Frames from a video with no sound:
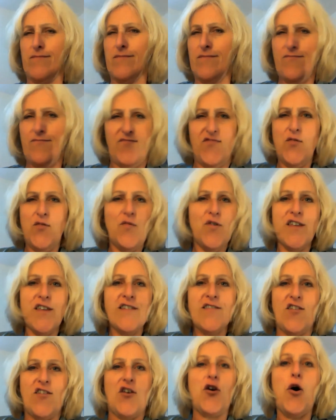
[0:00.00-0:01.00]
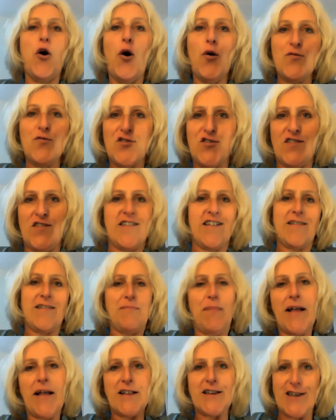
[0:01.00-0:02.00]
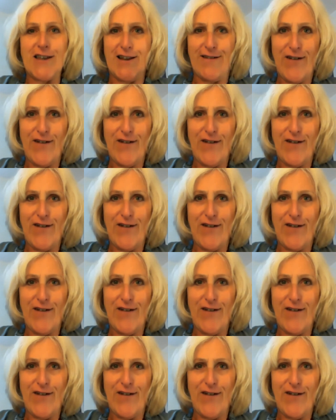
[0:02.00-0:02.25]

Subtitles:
So what is the conscious expansion of